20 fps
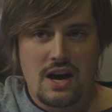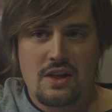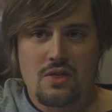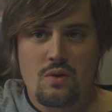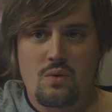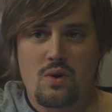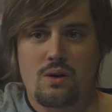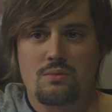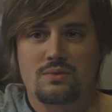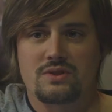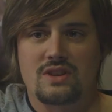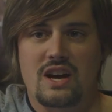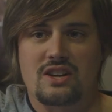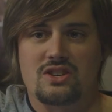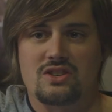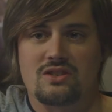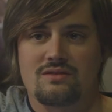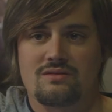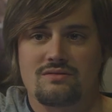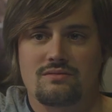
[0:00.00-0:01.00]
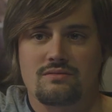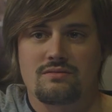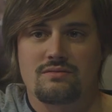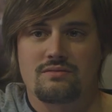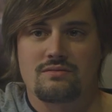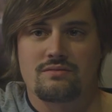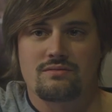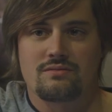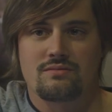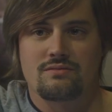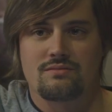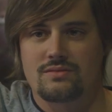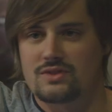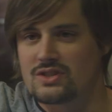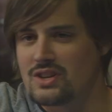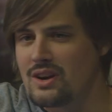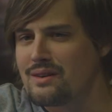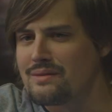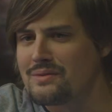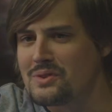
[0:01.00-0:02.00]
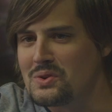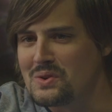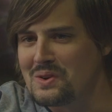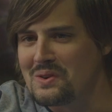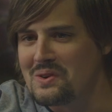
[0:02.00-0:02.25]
and the Rome Statute. Sheriff, you